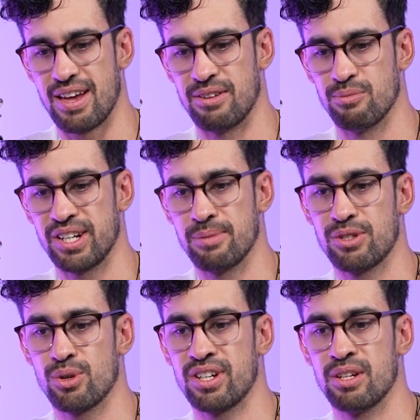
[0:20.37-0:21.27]
And we're going to be
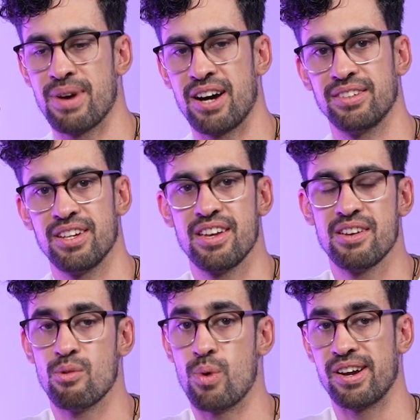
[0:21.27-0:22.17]
talking about
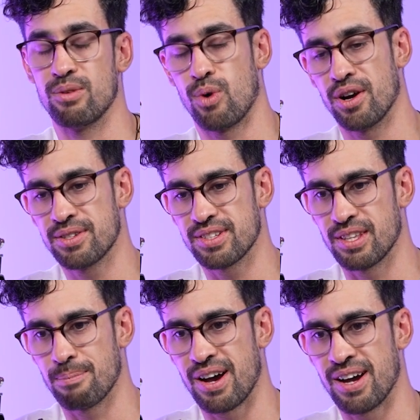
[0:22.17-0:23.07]
where he was in
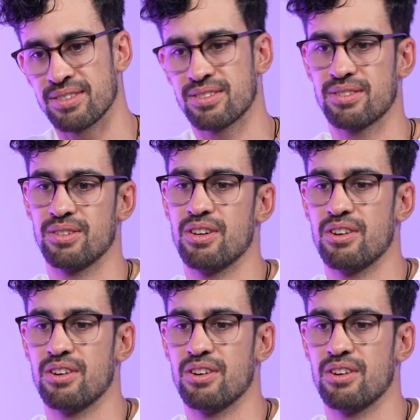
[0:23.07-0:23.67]
the past,